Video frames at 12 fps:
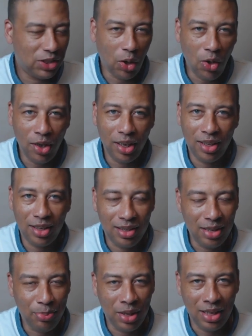talking
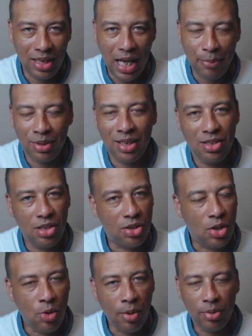and yipping and yapping, let's
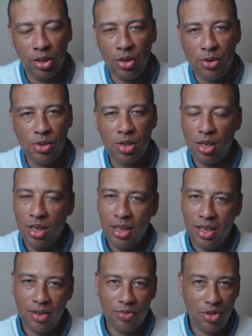just go up close,
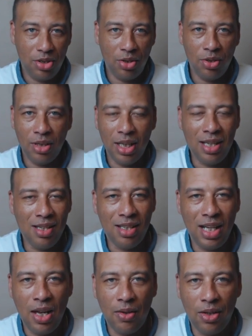show you the
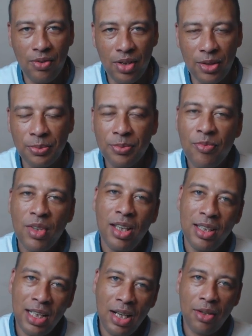ins and out of it,
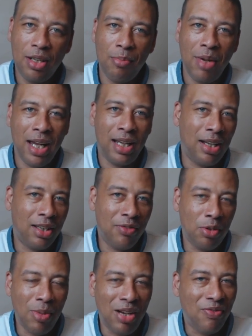and then I'll come back and I'll
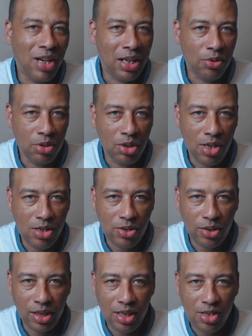give you my final
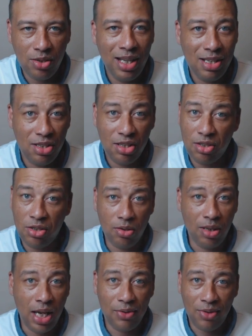thoughts on it. So let's just
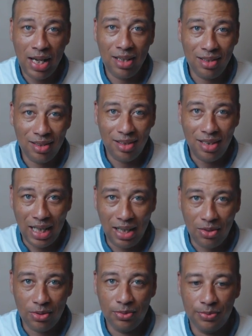do that right
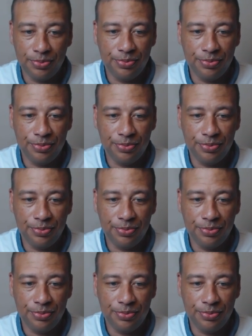now.